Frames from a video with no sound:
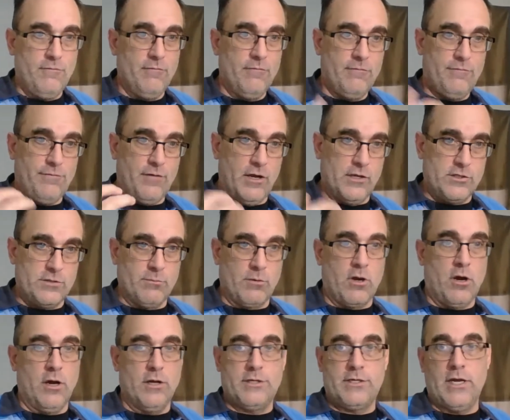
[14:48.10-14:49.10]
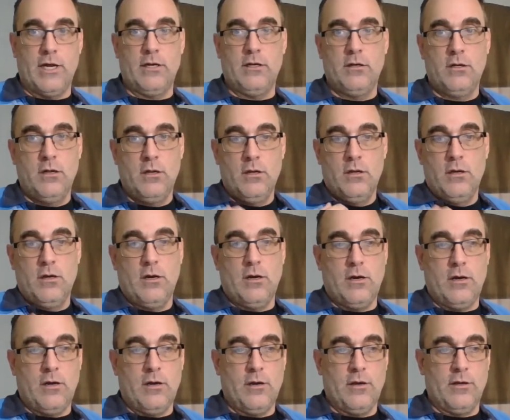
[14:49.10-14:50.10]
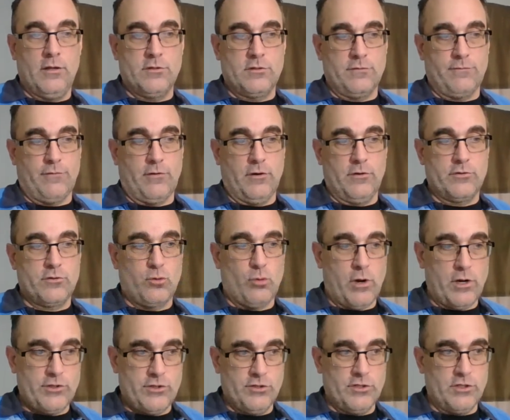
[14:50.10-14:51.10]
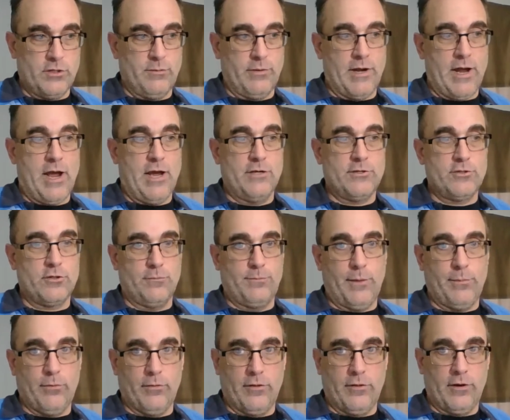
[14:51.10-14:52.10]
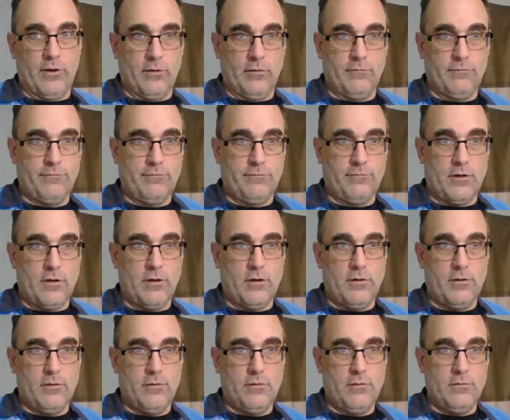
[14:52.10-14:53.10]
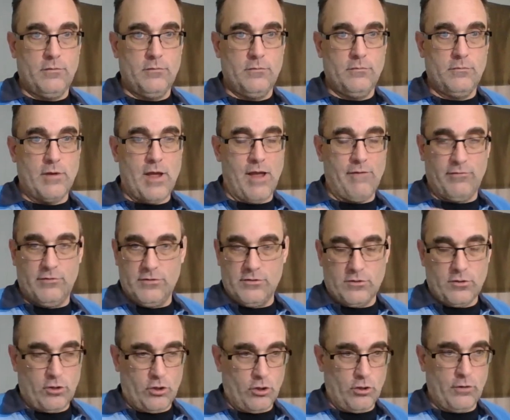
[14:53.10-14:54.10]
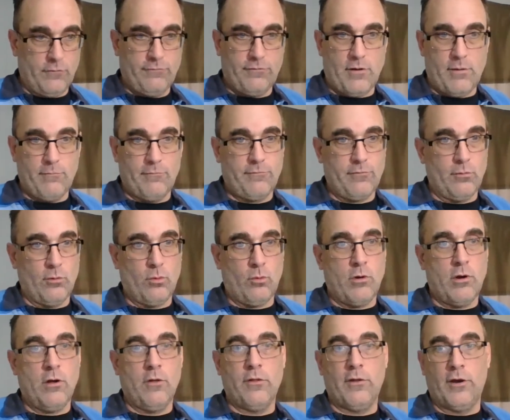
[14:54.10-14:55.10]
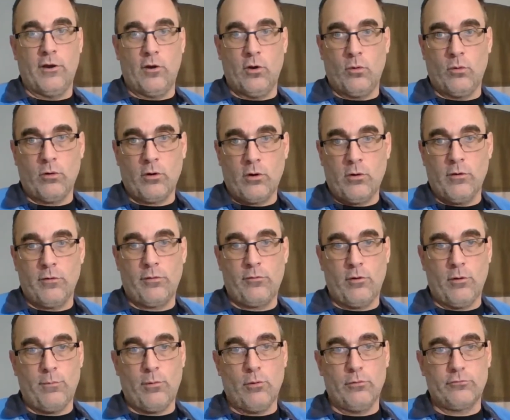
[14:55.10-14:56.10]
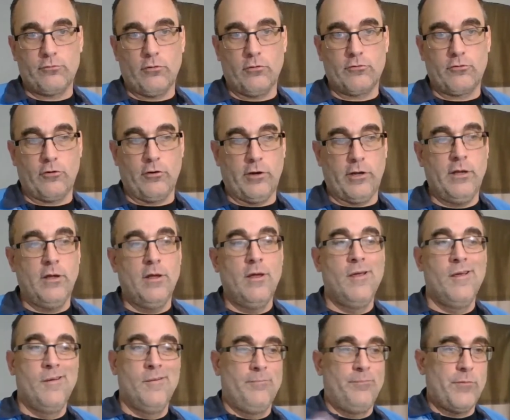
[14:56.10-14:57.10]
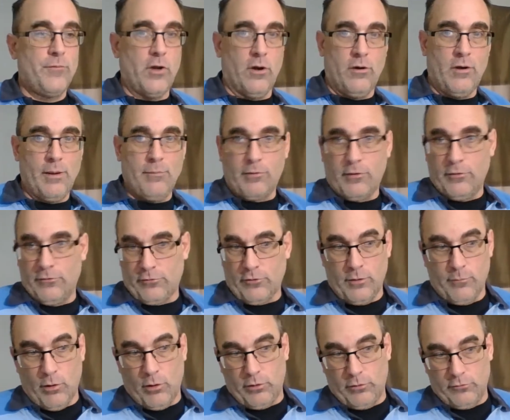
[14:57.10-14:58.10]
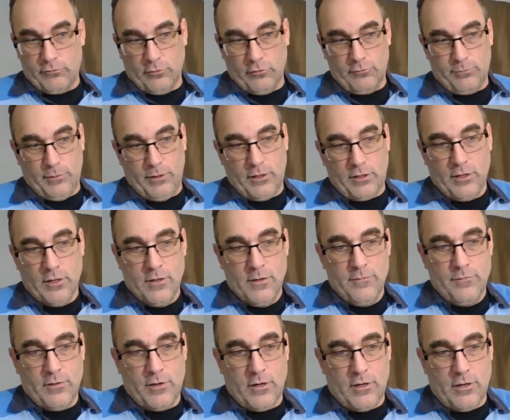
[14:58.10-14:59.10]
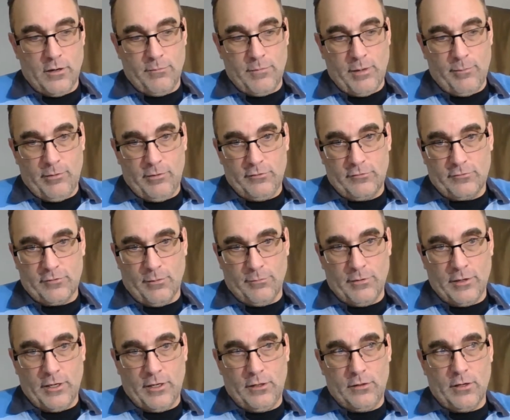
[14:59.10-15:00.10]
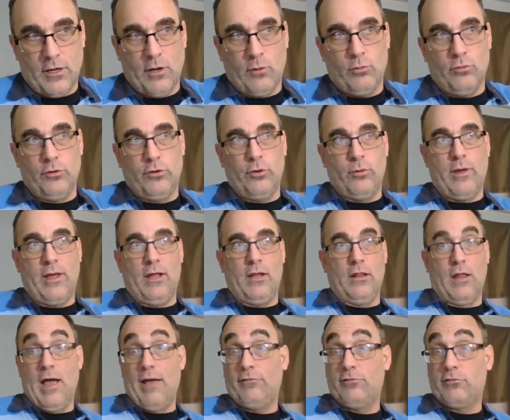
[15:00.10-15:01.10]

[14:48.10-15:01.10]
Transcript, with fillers: find some content uh, insofar as questions that have been asked or people that I've, uh, I haven't heard from for a while that I know are going through a post-stroke journey, you know, I am concerned about you, so to speak. Uh, maybe some night I will do a live